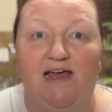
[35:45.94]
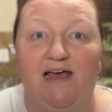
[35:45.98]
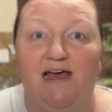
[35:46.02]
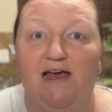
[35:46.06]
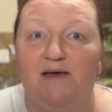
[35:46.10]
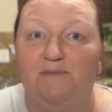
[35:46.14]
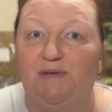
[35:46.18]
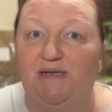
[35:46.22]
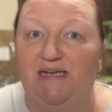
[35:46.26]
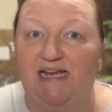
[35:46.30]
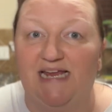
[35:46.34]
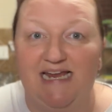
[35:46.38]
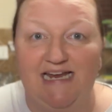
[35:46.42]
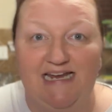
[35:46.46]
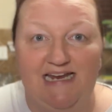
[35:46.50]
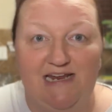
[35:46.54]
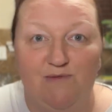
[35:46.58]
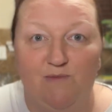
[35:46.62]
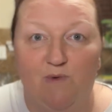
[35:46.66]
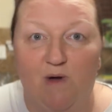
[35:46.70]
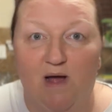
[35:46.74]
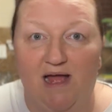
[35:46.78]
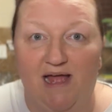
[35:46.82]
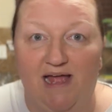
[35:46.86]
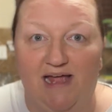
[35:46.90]
But
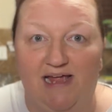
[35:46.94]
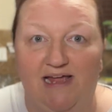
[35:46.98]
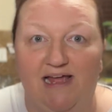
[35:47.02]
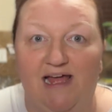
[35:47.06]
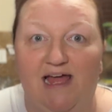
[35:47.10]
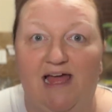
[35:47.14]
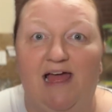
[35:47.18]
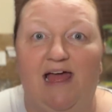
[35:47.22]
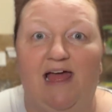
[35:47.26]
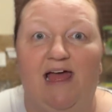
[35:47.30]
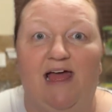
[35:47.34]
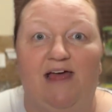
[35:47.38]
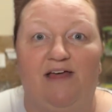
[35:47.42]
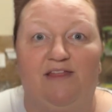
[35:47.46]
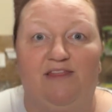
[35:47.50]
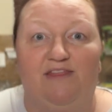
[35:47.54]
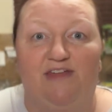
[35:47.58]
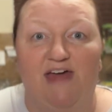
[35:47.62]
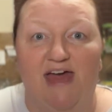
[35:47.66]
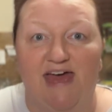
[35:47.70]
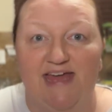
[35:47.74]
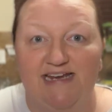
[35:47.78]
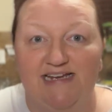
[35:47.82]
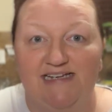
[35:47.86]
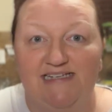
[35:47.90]
anyway,
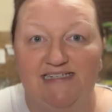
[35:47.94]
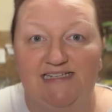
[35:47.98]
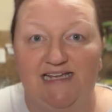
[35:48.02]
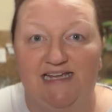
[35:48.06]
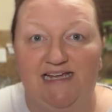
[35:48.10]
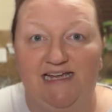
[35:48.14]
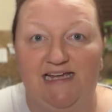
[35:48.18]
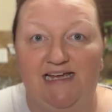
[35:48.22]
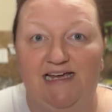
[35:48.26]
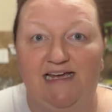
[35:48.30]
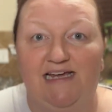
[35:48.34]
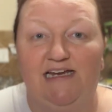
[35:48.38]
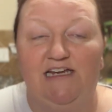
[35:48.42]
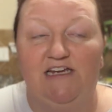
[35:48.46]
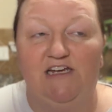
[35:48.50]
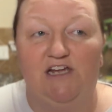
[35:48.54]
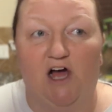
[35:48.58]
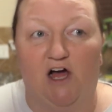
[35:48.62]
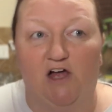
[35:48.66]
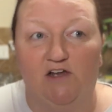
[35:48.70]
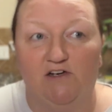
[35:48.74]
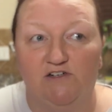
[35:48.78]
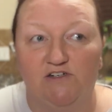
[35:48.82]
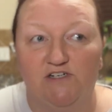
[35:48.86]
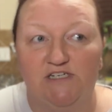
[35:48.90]
that is it.
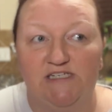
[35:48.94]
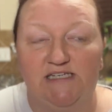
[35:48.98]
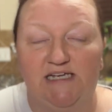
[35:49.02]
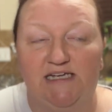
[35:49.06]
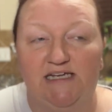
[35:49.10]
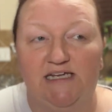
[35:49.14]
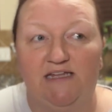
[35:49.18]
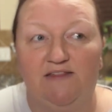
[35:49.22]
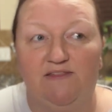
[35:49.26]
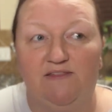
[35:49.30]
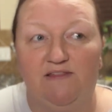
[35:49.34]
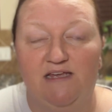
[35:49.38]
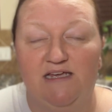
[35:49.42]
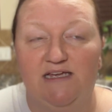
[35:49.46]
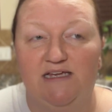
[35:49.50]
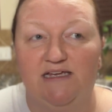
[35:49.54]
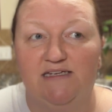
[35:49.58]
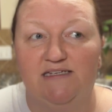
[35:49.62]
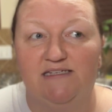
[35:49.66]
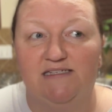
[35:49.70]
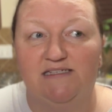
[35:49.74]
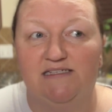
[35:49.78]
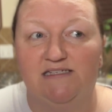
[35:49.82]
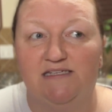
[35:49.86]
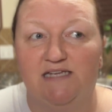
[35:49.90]
Y'all are seeing
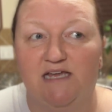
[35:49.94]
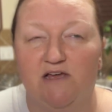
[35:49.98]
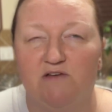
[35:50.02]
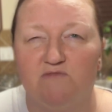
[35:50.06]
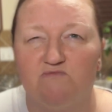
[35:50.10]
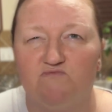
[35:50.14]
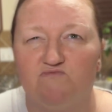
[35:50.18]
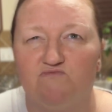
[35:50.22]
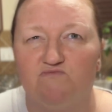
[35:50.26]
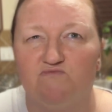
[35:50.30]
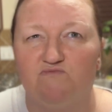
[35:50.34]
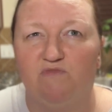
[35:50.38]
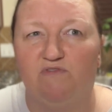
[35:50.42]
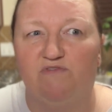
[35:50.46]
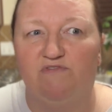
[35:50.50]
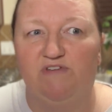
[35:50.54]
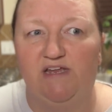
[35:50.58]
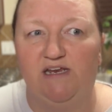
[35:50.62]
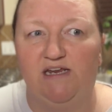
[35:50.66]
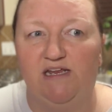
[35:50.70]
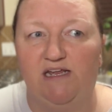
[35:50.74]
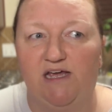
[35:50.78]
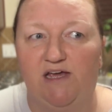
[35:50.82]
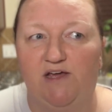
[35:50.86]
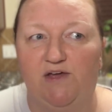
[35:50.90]
this
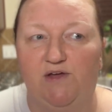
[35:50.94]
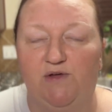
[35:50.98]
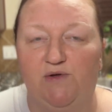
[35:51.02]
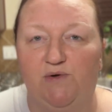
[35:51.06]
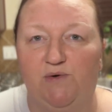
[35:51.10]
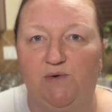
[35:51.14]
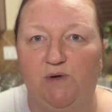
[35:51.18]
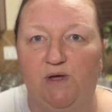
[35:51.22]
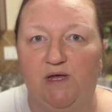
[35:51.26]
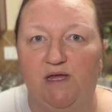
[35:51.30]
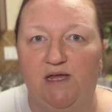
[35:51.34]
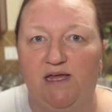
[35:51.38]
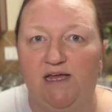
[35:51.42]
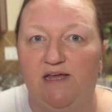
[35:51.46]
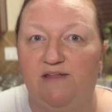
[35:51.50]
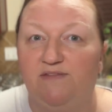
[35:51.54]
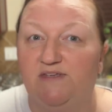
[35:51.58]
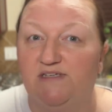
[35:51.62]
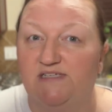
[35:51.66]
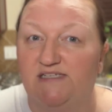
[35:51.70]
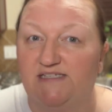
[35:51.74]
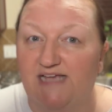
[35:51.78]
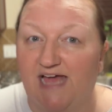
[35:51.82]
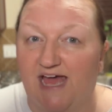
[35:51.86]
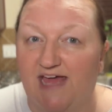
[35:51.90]
video the
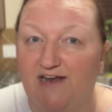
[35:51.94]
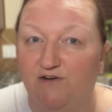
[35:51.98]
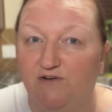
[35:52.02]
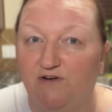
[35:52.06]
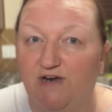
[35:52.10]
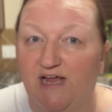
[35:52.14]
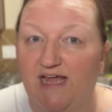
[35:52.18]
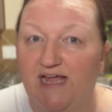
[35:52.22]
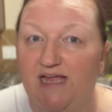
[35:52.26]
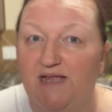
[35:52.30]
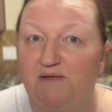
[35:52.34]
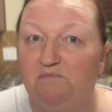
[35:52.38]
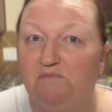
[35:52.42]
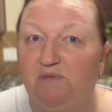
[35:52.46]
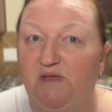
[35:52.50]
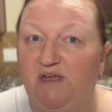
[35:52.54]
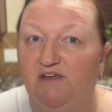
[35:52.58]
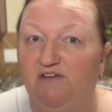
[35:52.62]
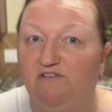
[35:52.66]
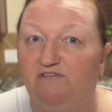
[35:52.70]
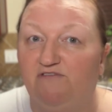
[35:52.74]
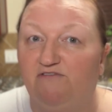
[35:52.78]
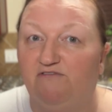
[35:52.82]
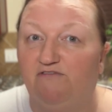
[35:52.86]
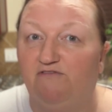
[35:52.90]
Saturday
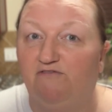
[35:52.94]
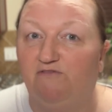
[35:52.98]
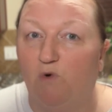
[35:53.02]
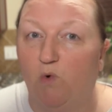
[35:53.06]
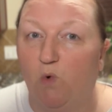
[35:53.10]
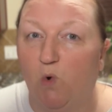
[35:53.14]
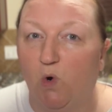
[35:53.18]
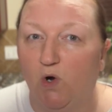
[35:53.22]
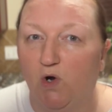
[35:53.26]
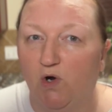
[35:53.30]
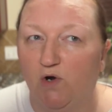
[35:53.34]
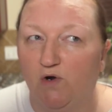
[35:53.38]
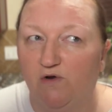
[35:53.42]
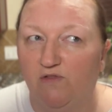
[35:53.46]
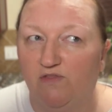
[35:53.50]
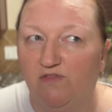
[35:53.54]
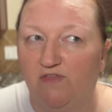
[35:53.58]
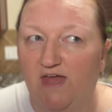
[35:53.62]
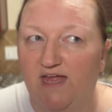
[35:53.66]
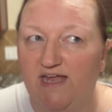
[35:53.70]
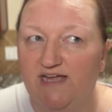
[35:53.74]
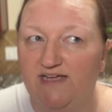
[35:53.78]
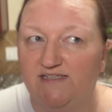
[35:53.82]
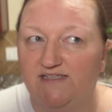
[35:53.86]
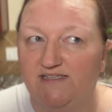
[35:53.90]
before
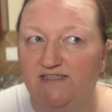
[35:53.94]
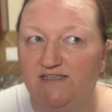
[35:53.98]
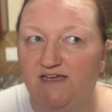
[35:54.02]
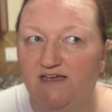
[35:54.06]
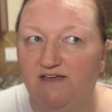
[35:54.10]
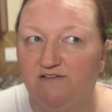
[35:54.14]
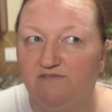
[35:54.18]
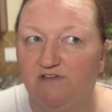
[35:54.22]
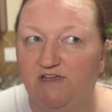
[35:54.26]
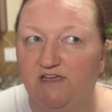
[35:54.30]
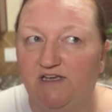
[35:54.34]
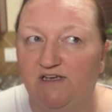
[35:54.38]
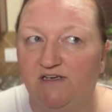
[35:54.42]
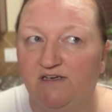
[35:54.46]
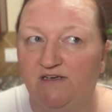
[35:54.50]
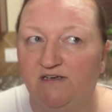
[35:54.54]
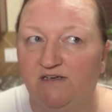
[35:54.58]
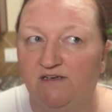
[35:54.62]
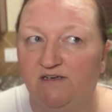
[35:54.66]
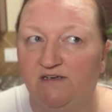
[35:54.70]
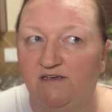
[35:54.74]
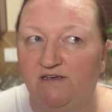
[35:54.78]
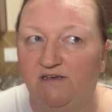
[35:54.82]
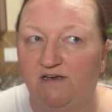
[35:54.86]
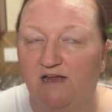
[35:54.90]
Thanksgiving,
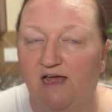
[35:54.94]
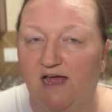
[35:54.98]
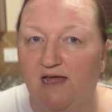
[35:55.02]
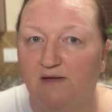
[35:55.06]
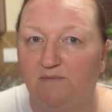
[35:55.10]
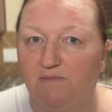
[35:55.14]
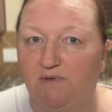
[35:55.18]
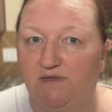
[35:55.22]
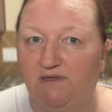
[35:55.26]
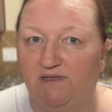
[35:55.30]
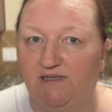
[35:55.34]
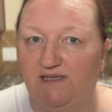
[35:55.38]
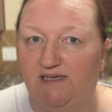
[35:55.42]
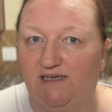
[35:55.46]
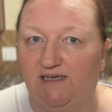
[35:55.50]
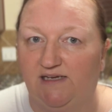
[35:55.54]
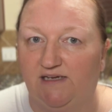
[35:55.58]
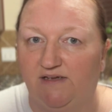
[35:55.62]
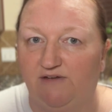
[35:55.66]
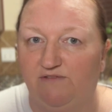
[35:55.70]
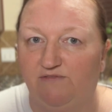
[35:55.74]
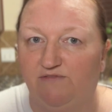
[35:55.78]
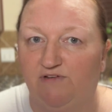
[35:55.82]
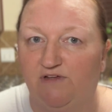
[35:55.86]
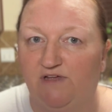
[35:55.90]
I
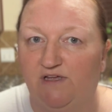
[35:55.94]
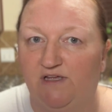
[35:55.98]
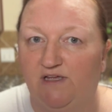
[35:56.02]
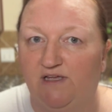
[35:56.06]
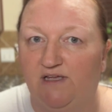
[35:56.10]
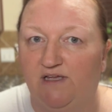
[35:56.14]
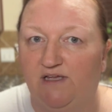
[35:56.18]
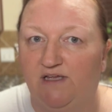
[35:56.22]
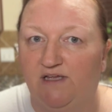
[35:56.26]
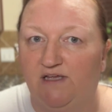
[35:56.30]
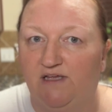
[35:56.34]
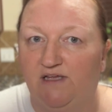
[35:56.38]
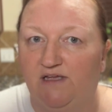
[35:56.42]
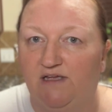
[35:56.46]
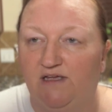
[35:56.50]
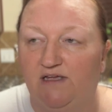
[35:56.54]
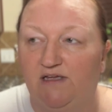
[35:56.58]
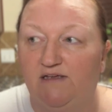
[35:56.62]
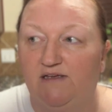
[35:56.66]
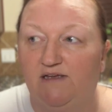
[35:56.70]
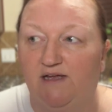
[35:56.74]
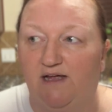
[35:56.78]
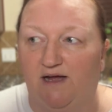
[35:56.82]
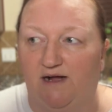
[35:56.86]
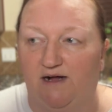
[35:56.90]
believe.
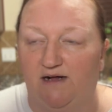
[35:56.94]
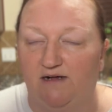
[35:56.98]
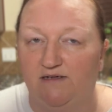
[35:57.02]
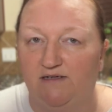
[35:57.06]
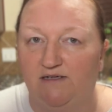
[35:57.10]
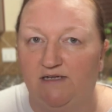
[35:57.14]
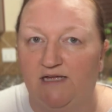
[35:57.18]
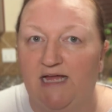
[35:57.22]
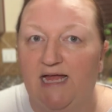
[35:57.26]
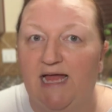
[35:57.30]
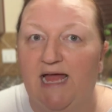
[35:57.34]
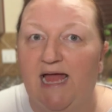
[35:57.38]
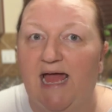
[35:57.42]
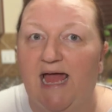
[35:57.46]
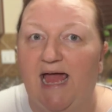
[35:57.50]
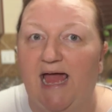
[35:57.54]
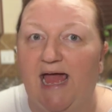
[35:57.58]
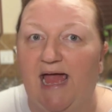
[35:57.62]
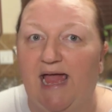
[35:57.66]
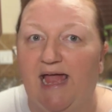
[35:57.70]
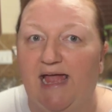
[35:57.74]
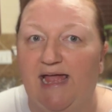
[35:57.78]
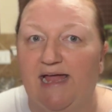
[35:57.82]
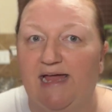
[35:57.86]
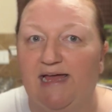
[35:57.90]
Yeah.
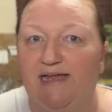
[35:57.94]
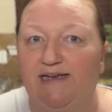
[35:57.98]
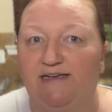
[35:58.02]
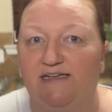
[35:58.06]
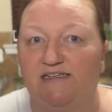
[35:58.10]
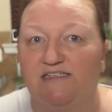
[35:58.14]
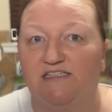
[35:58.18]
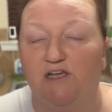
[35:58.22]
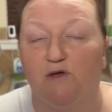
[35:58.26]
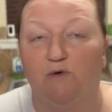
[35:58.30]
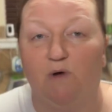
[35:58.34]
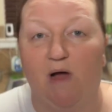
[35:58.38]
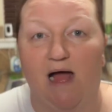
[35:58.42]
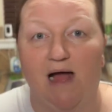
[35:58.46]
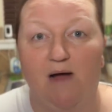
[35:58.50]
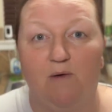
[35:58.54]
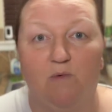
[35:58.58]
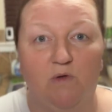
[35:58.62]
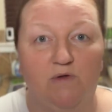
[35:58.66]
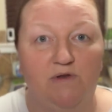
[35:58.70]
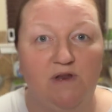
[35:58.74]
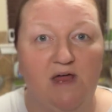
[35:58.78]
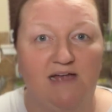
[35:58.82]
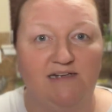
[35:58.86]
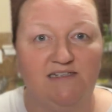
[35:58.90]
And so I
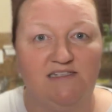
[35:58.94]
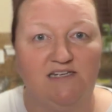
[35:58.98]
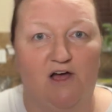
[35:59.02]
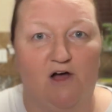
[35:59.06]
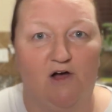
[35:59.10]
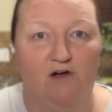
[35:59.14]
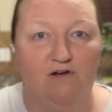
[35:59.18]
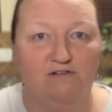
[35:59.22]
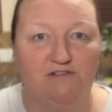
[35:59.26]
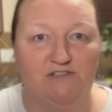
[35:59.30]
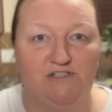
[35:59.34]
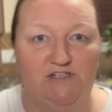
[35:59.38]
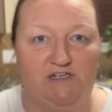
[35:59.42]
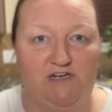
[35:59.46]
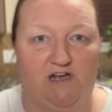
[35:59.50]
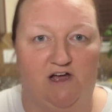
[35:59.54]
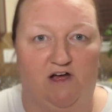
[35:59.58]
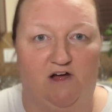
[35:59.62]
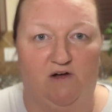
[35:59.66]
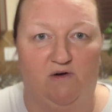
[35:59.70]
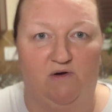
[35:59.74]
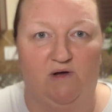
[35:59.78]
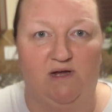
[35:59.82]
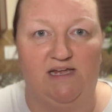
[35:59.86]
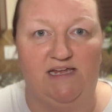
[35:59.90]
will not talk to
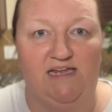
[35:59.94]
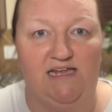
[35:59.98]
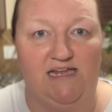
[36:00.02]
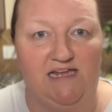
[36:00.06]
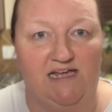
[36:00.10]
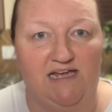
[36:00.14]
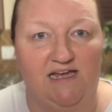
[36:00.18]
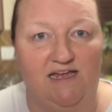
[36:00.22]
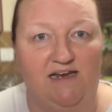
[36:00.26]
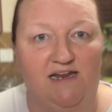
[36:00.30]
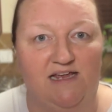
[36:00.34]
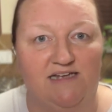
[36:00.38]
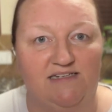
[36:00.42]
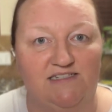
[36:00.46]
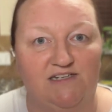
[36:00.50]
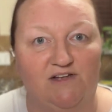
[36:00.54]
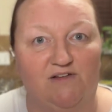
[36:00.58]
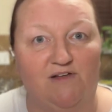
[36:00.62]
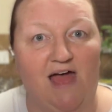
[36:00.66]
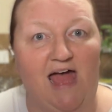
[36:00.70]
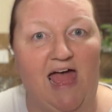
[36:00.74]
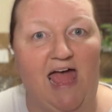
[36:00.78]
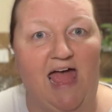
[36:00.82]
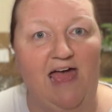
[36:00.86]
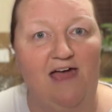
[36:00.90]
y'all again
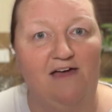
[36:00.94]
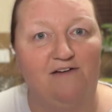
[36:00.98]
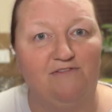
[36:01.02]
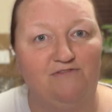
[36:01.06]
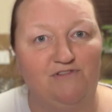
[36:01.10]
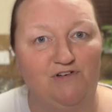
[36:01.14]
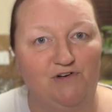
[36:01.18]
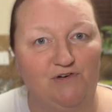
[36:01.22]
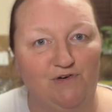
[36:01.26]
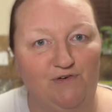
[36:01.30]
until after